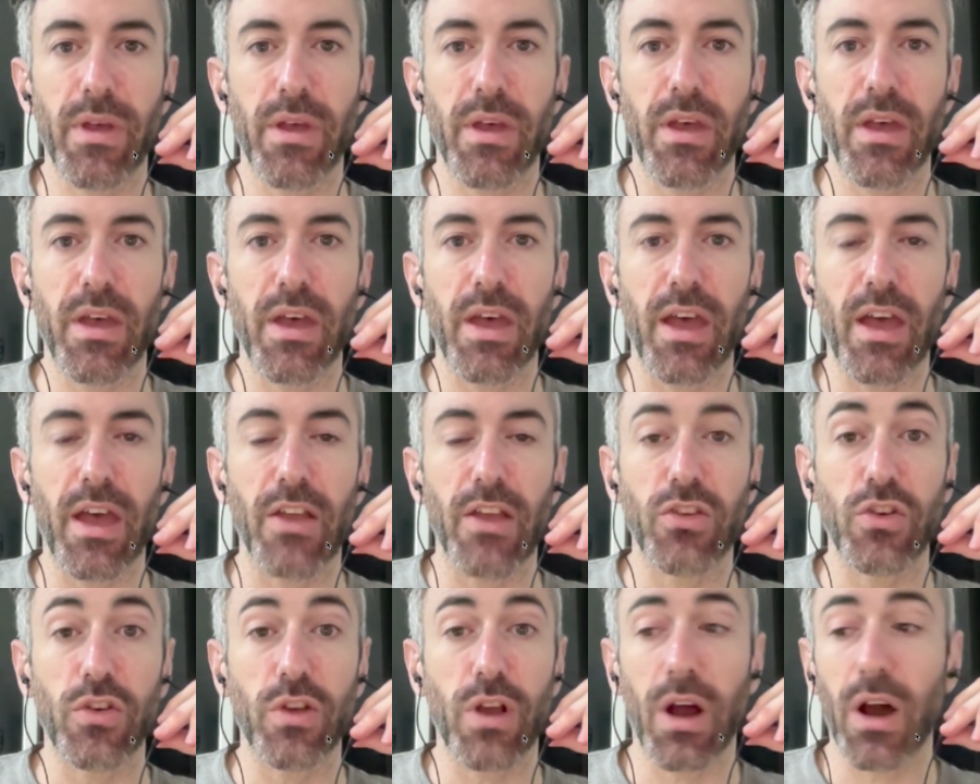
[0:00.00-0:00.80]

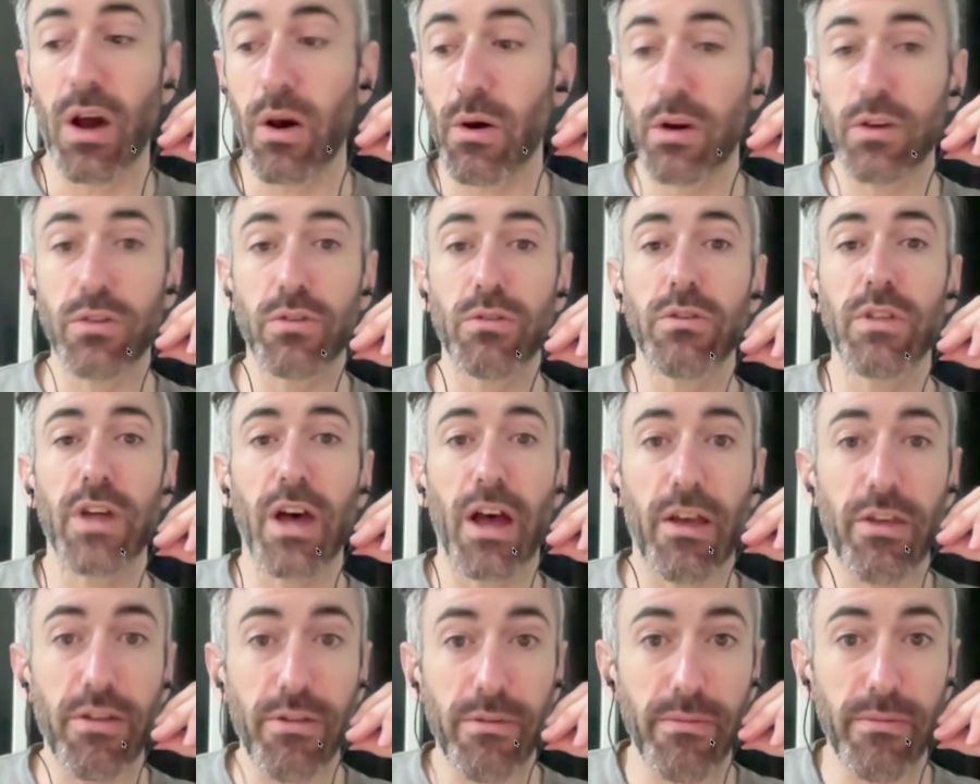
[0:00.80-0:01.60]
And you know how I do
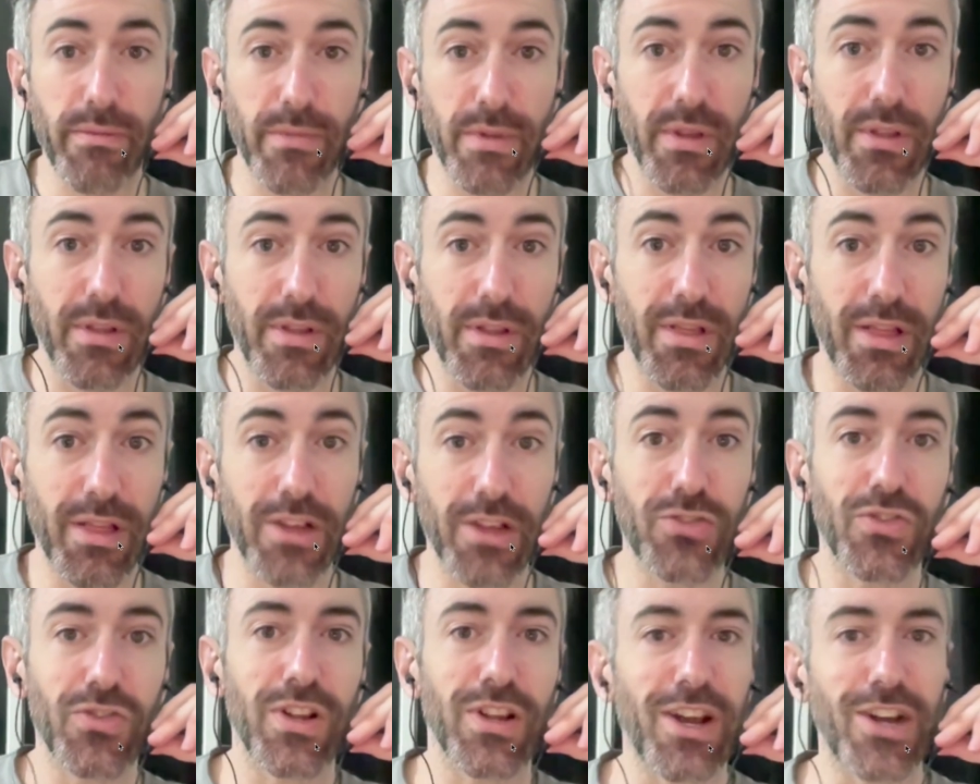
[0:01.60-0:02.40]
that?
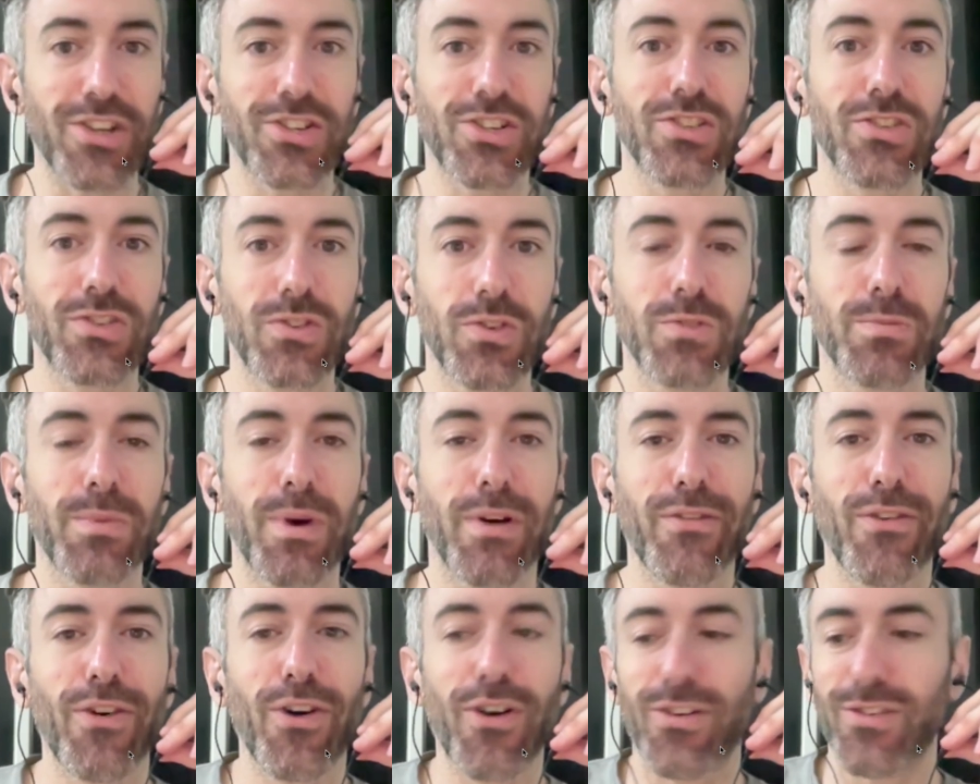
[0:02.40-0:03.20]
Literally, I just use my
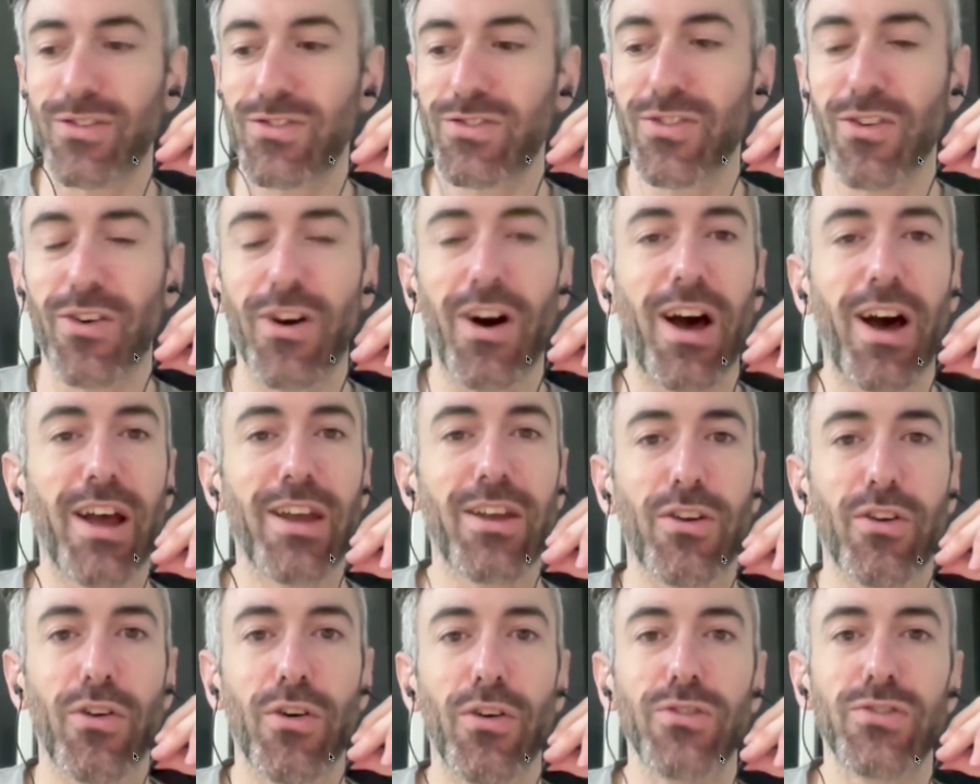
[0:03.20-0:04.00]
phone. So I
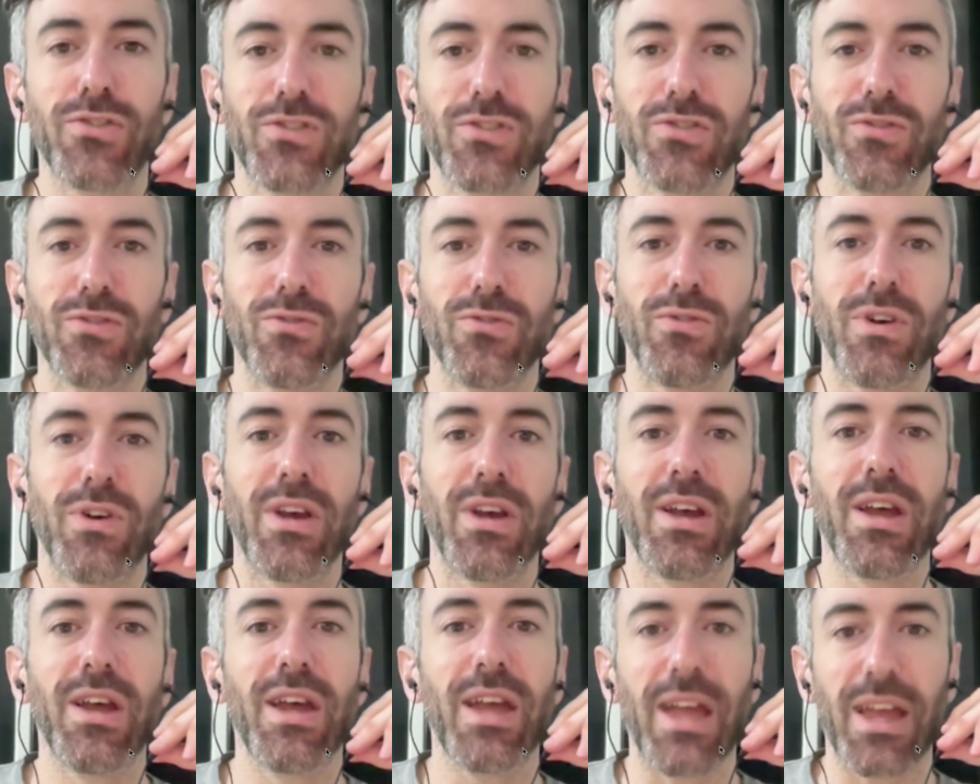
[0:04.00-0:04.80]
go to
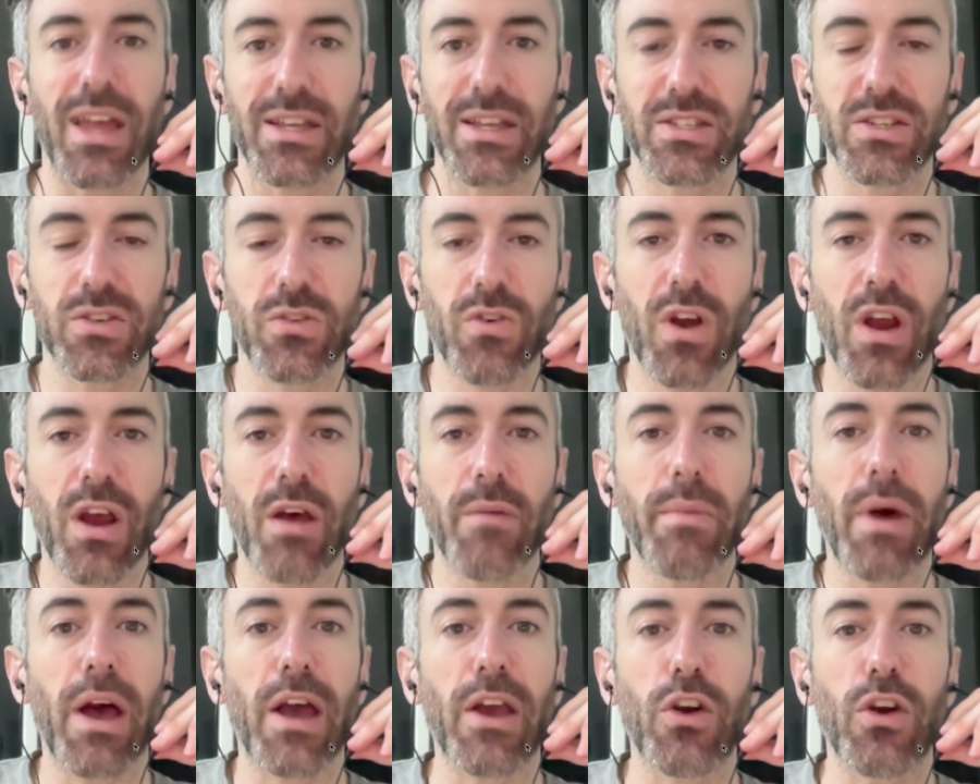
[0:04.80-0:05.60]

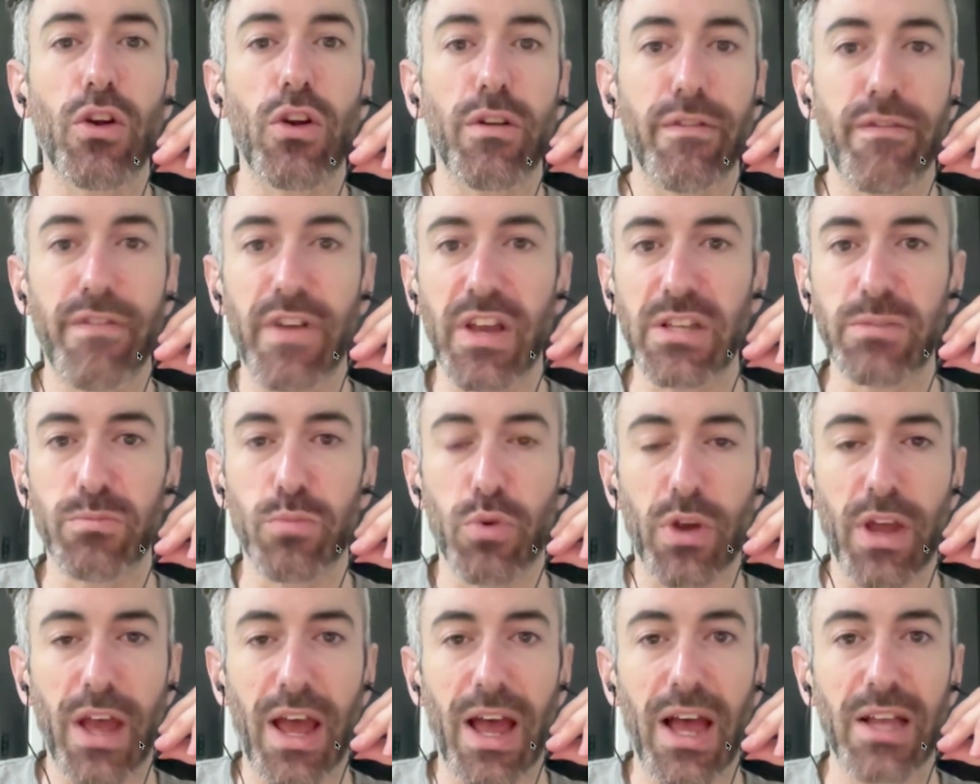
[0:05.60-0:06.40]
Instagram, I go to
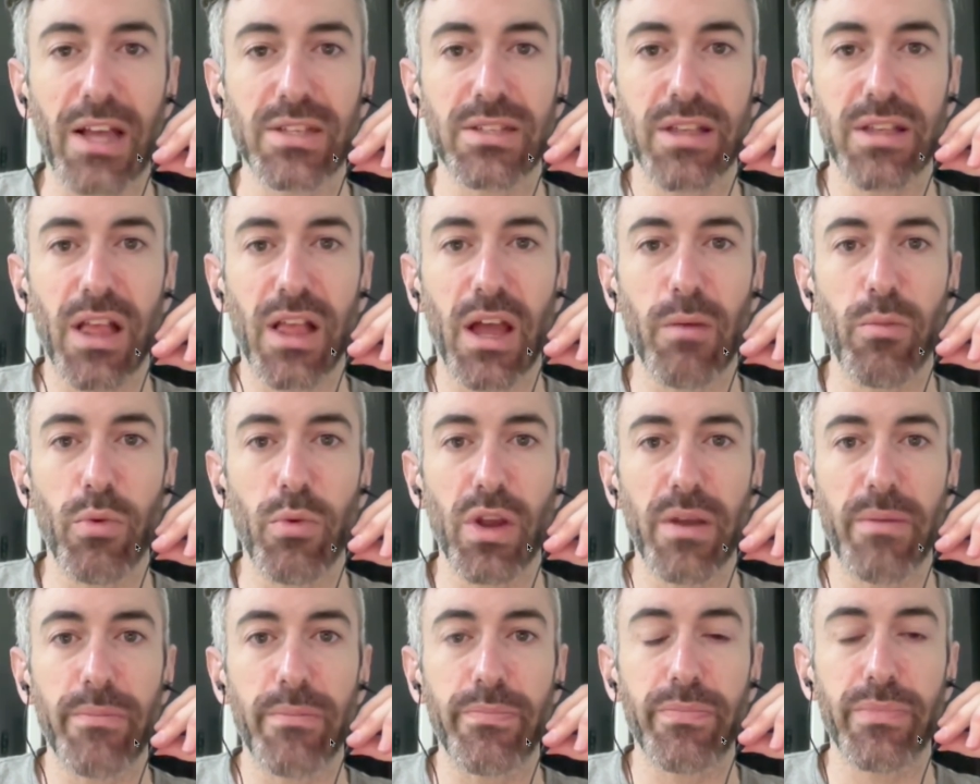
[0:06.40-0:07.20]
Facebook ads
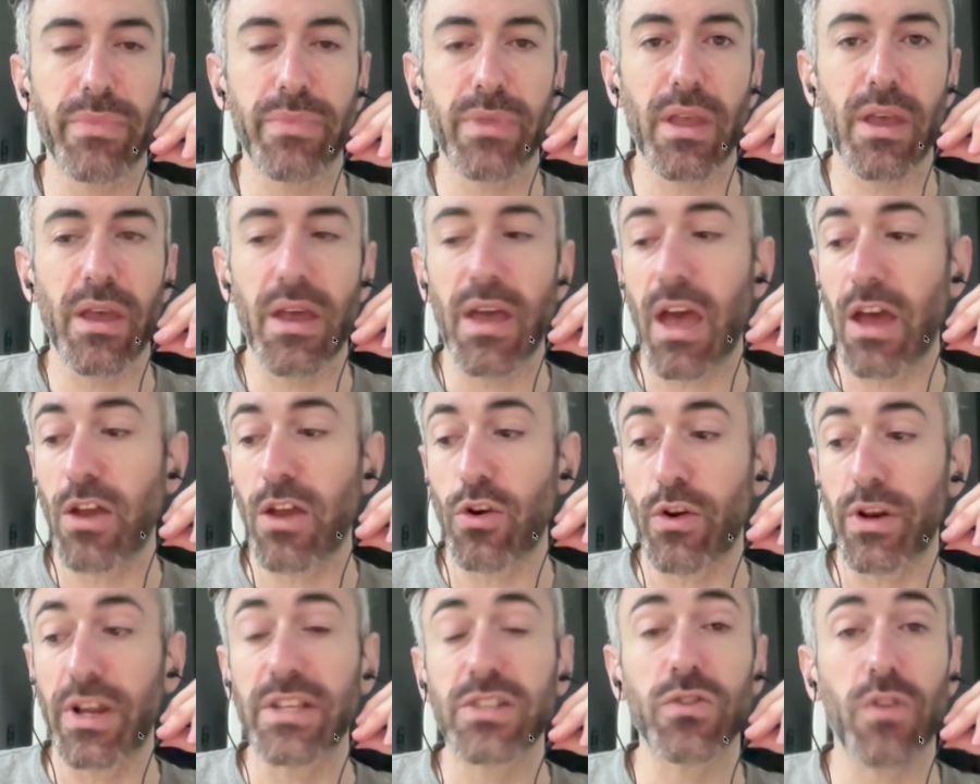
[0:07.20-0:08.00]
library, and
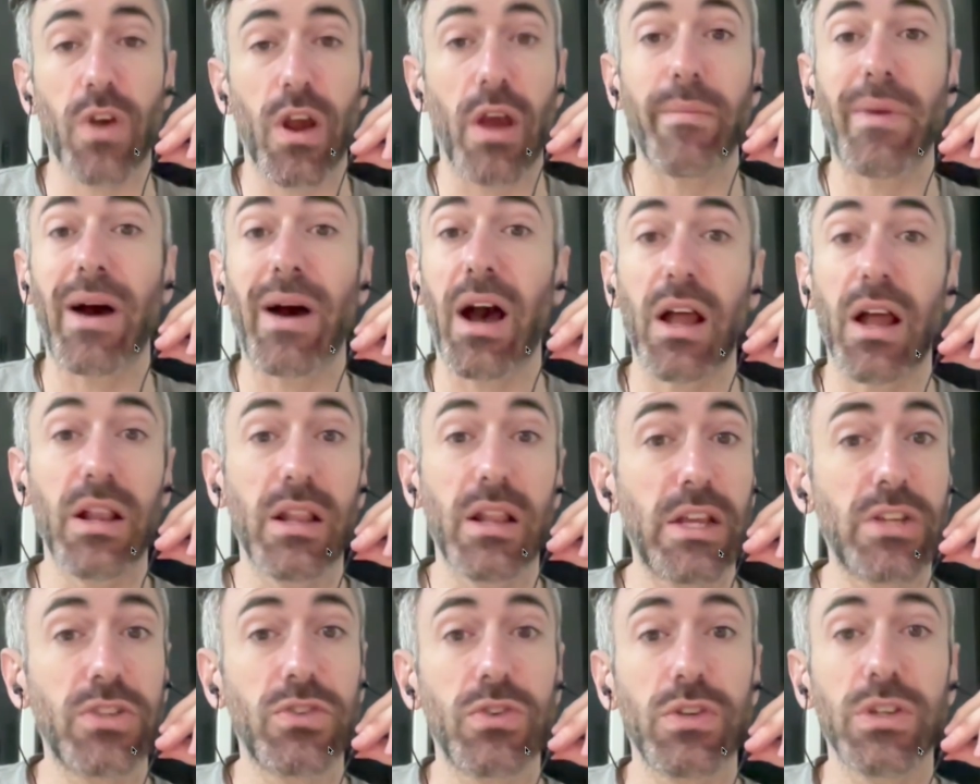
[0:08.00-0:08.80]
on Instagram, I
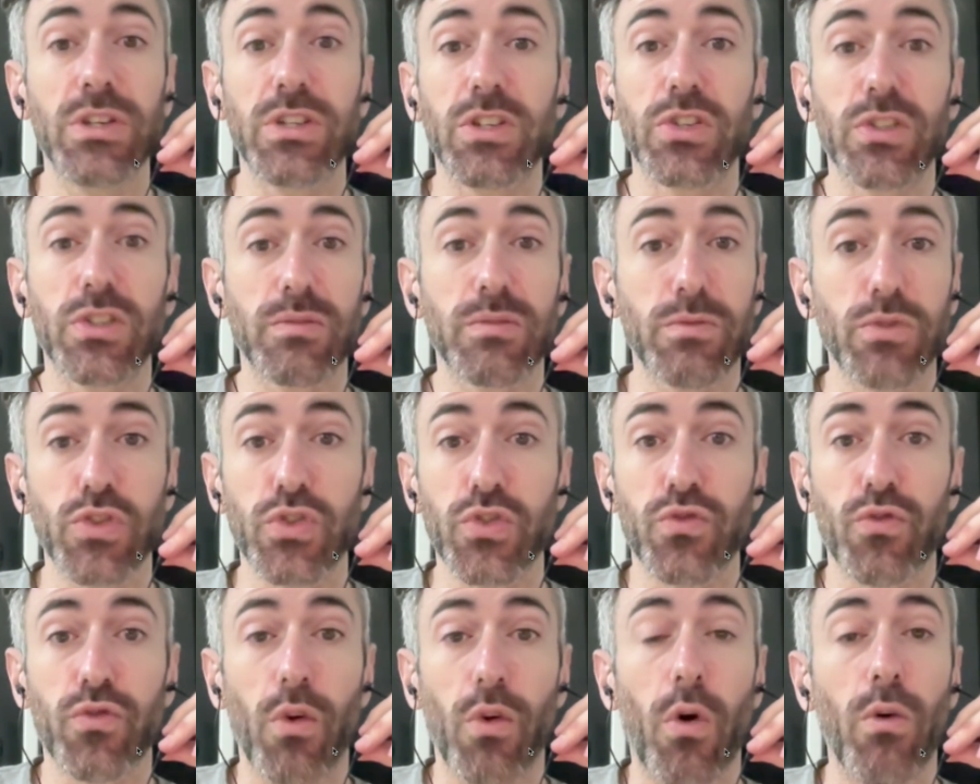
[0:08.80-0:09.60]
literally just
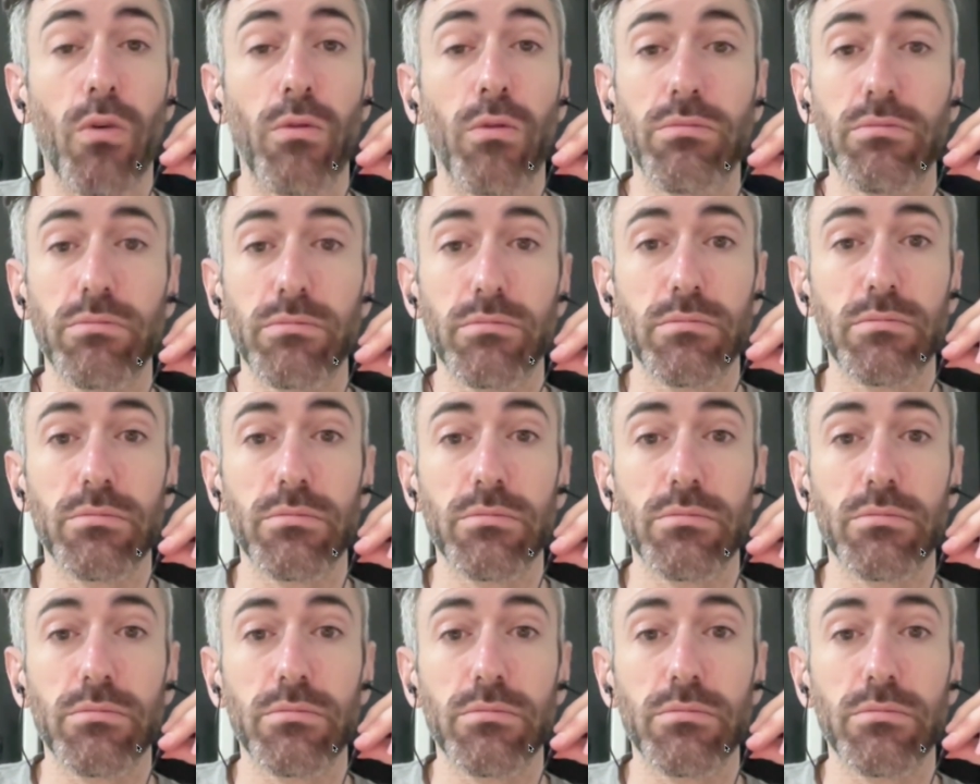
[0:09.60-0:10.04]
scroll,